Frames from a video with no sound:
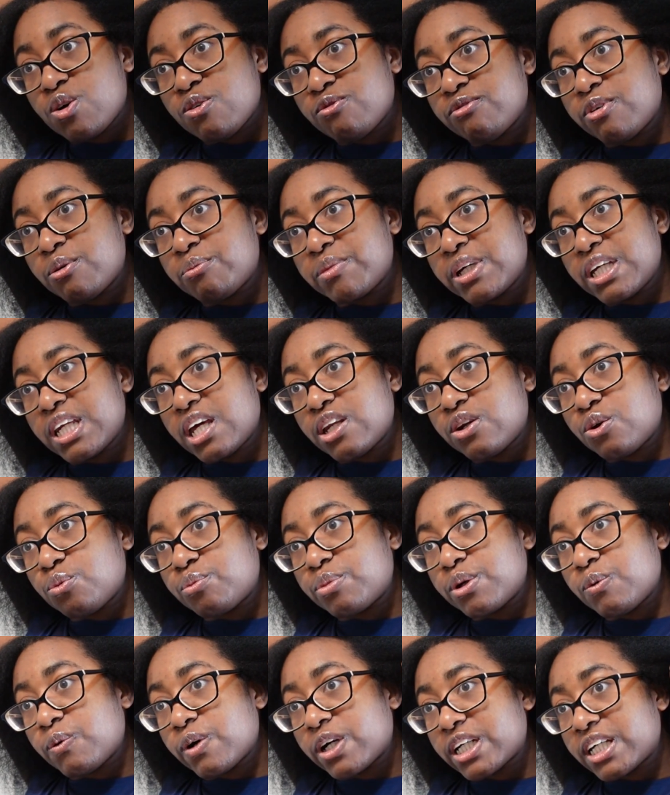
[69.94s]
that don't
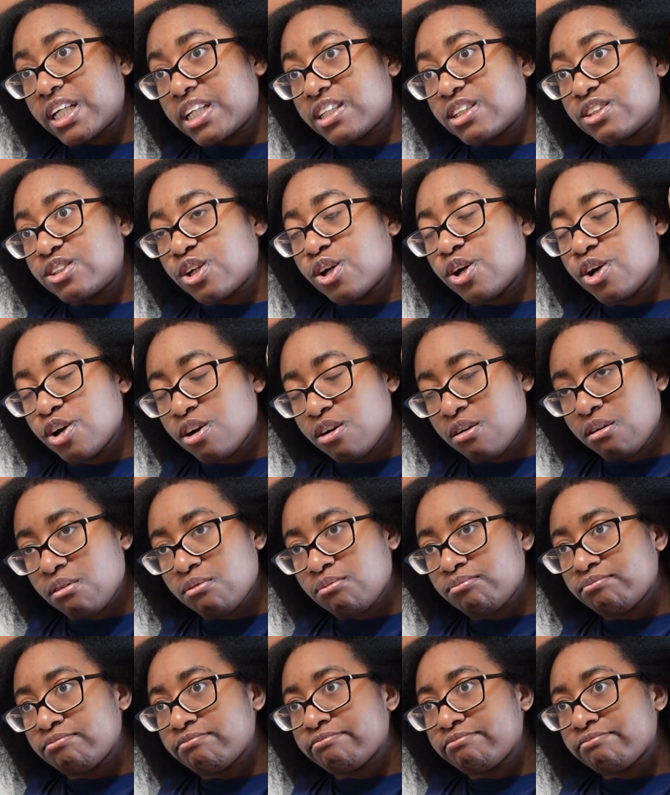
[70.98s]
be working. So